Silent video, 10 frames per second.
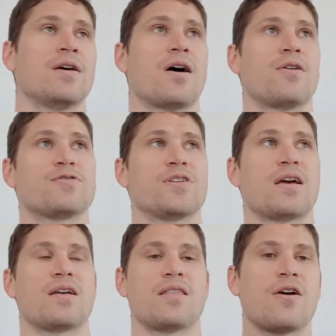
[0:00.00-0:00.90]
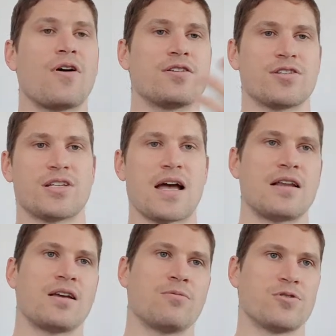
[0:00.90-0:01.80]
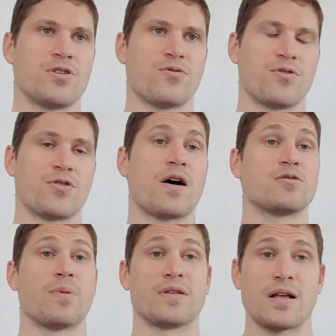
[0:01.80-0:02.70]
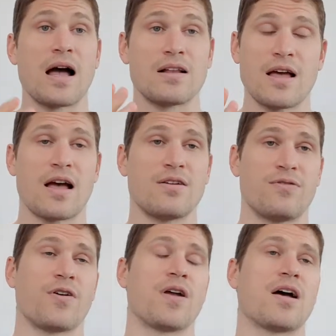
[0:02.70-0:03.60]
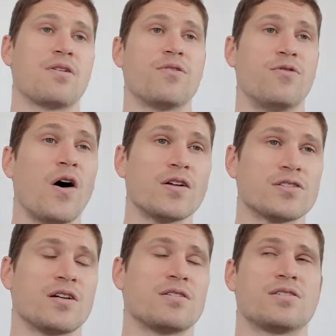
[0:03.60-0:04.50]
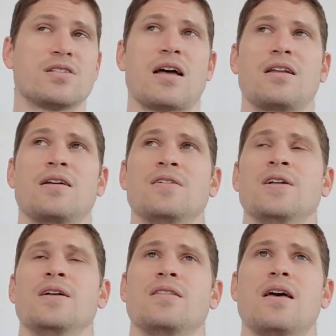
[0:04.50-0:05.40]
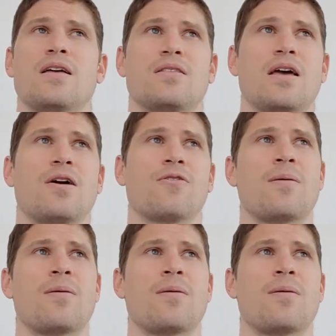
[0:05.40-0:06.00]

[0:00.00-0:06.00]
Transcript: their understanding was different to ours, but they had a very advanced understanding. Their